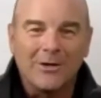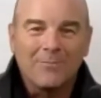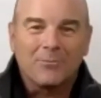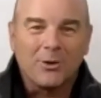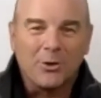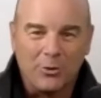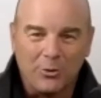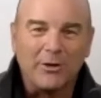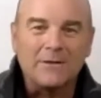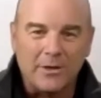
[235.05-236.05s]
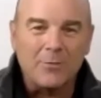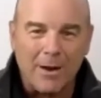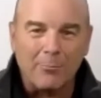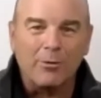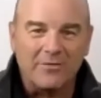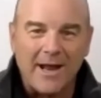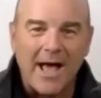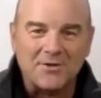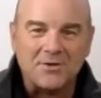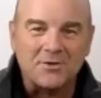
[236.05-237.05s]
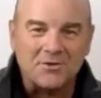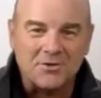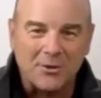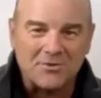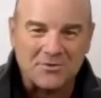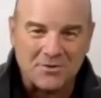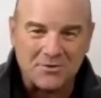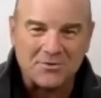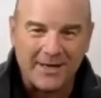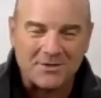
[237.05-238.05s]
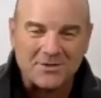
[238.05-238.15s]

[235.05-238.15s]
you need to be a member of the National Speakers Association.